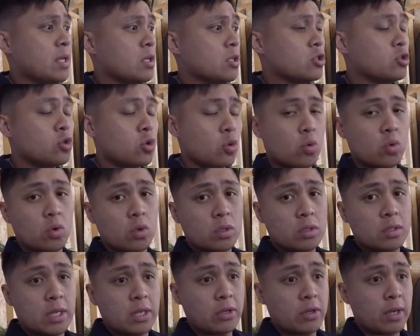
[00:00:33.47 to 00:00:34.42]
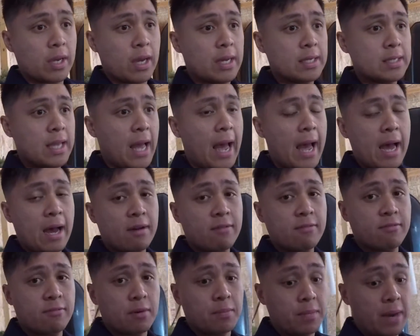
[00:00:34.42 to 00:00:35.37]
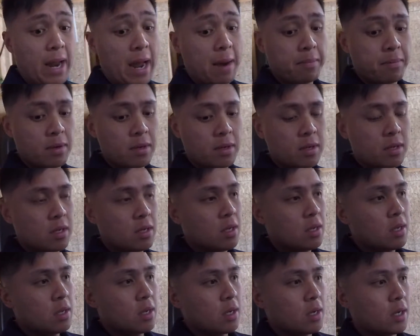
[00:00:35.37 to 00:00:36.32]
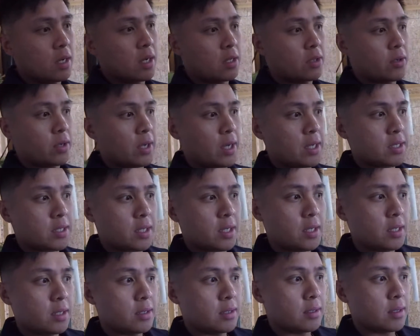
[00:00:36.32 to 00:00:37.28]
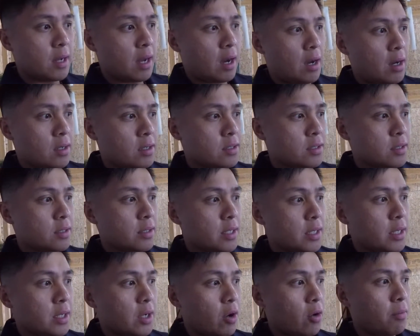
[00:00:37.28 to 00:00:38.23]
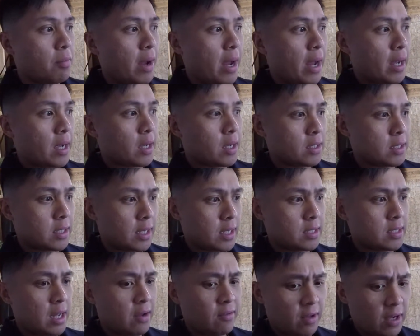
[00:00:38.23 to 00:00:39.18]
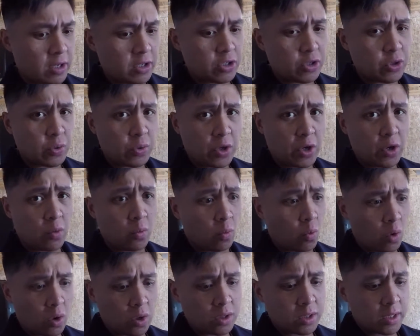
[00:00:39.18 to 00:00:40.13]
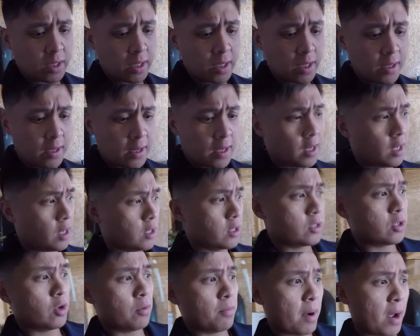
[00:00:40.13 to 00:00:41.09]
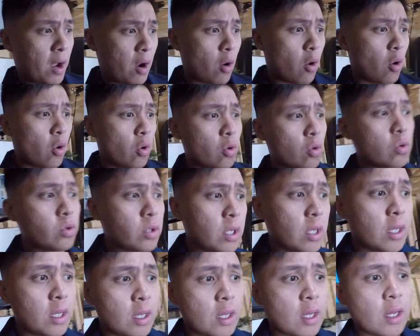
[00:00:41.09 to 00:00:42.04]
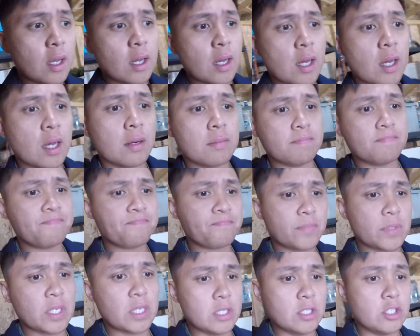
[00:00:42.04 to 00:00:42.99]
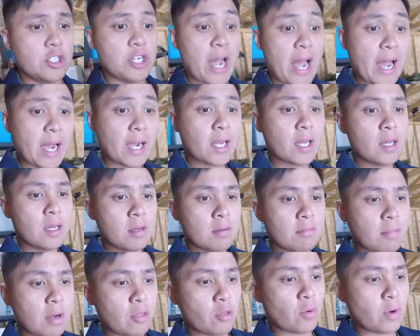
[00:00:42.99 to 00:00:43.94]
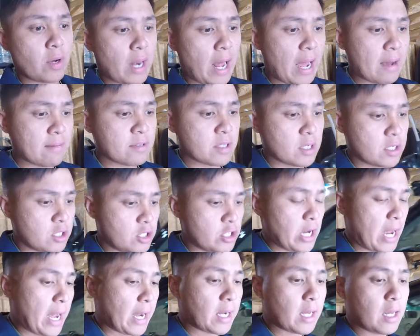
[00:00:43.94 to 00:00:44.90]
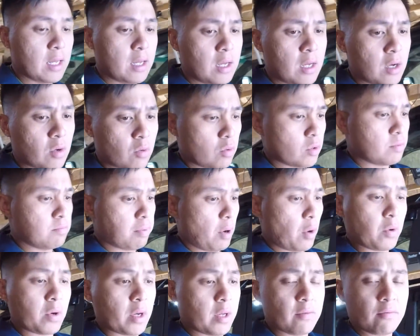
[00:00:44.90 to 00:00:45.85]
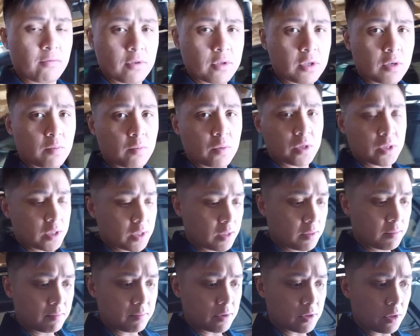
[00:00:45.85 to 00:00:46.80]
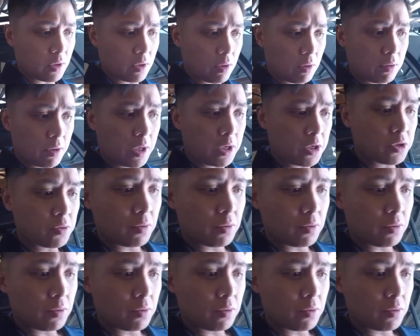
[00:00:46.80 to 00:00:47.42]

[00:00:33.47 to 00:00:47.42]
tools that you guys have from Napa, you guys can honestly go back, because I guess they have like a 2-year warranty. So my old jack, my 3.5 ton jack, was broken for some reason, so they just